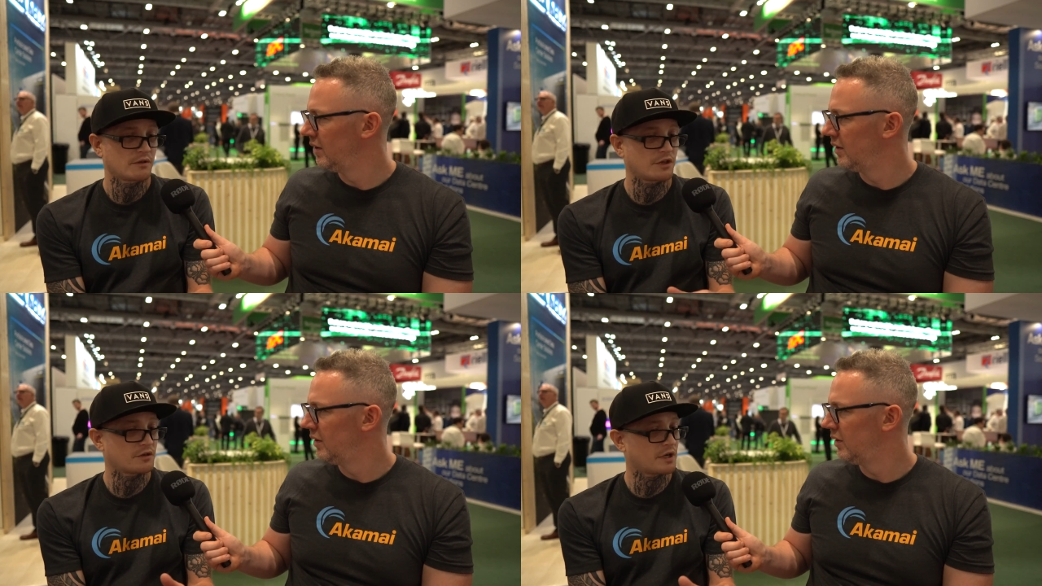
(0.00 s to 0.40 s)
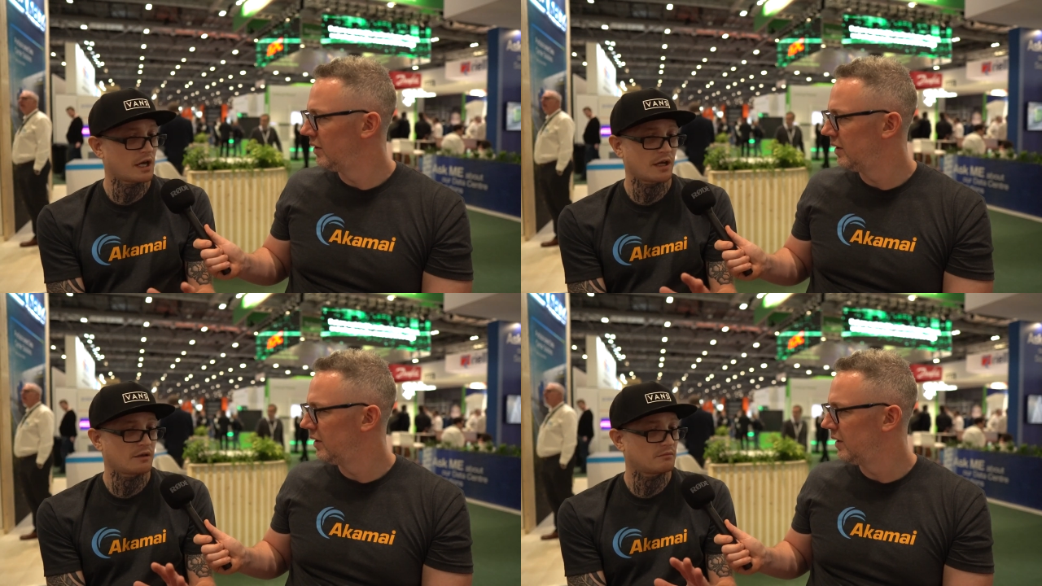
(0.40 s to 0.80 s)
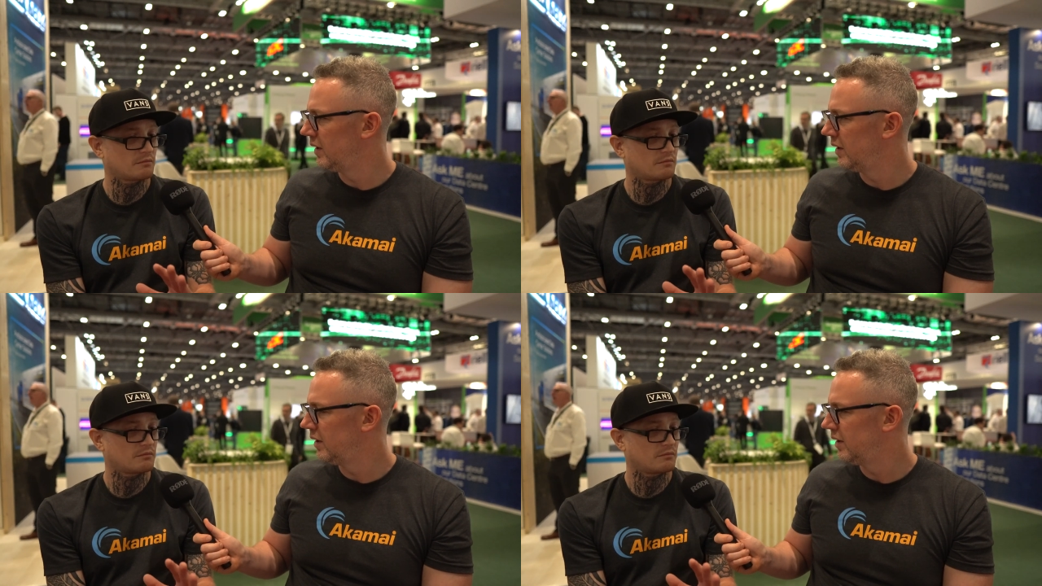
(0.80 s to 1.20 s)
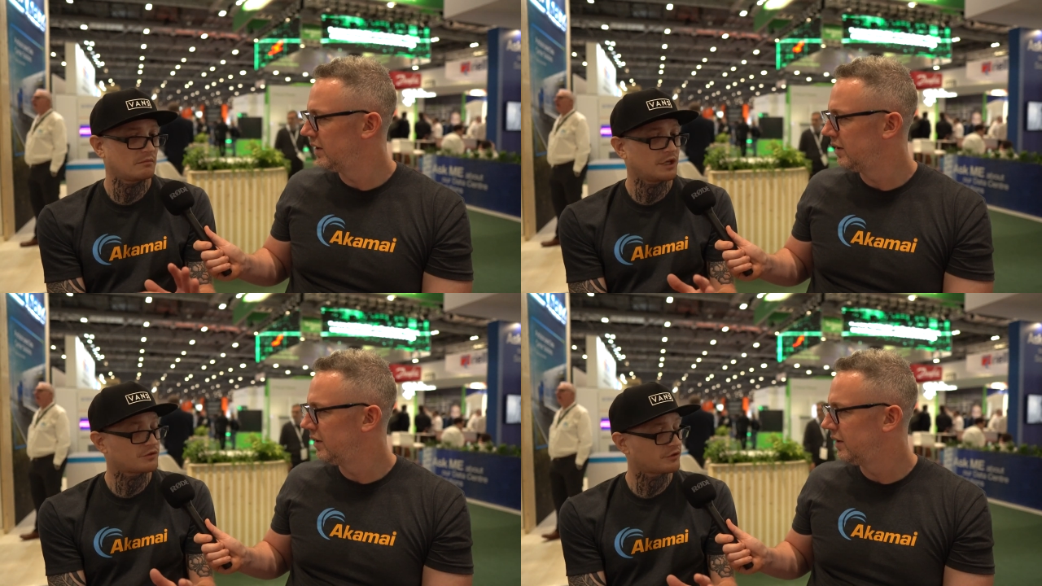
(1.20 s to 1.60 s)
Speaker 1: that you're not
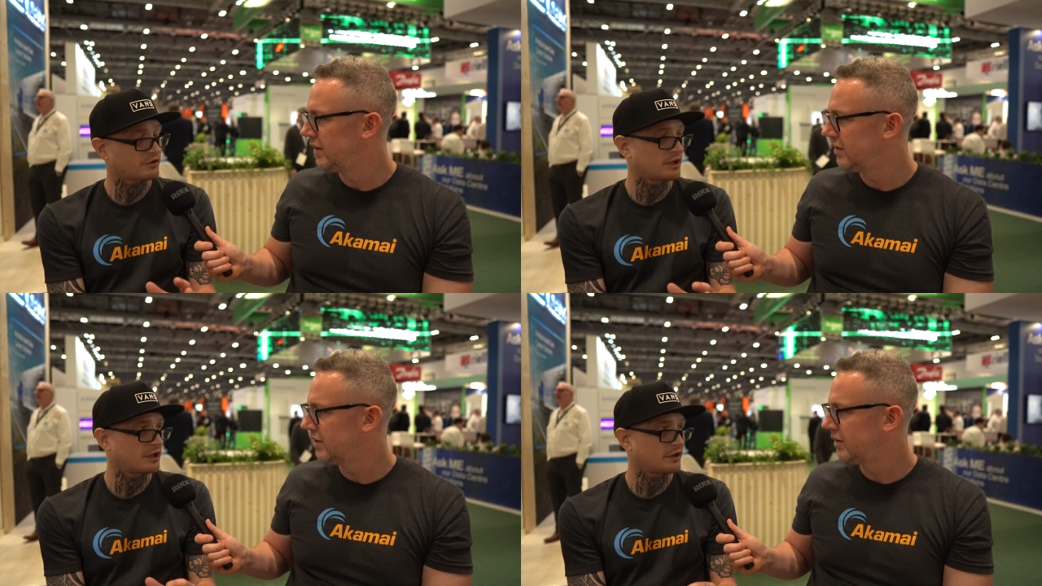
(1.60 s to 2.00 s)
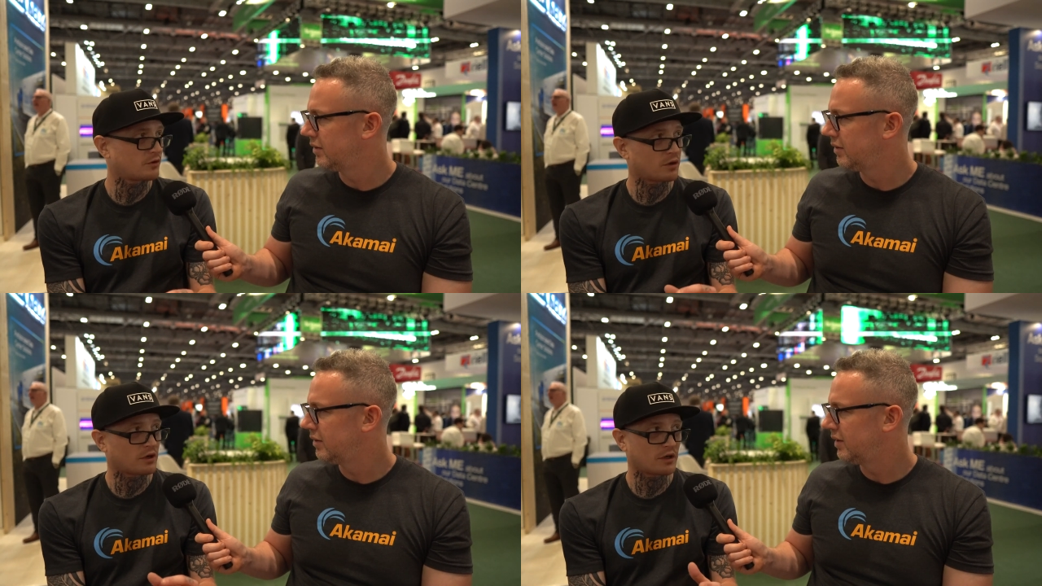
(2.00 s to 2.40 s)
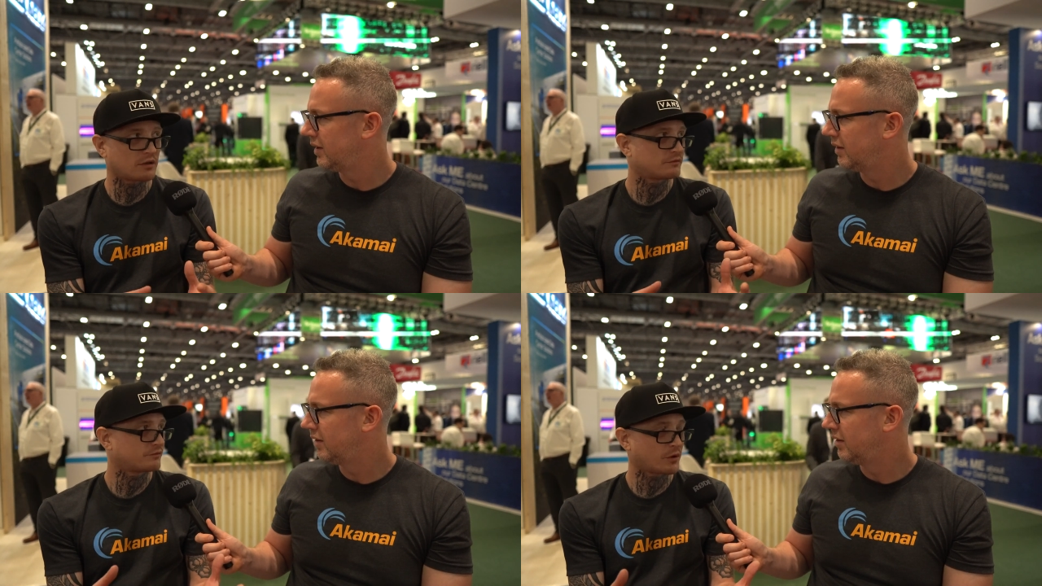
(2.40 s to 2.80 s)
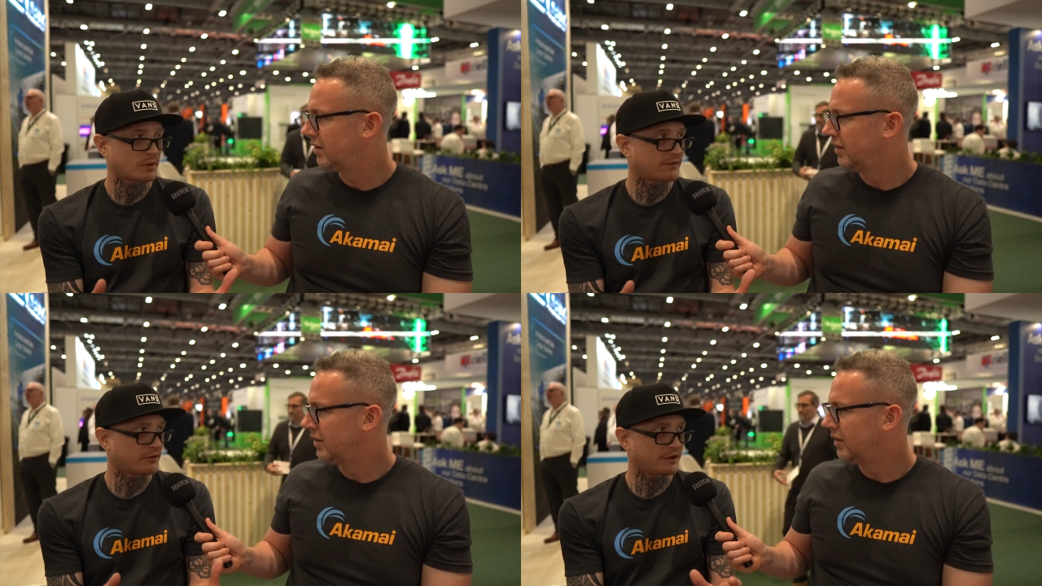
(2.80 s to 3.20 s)
interested in or for whatever